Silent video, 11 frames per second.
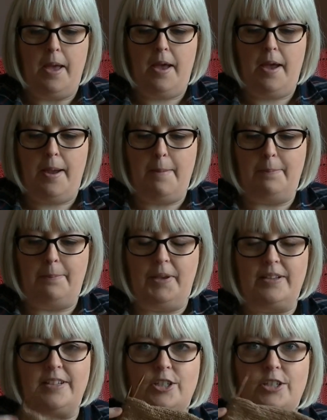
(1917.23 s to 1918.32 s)

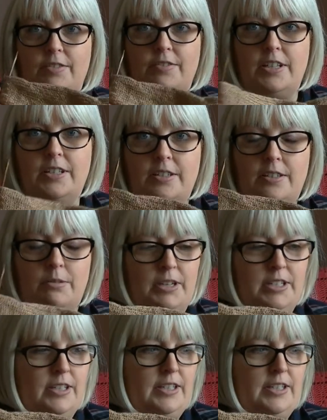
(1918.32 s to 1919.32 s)
because I just have the rest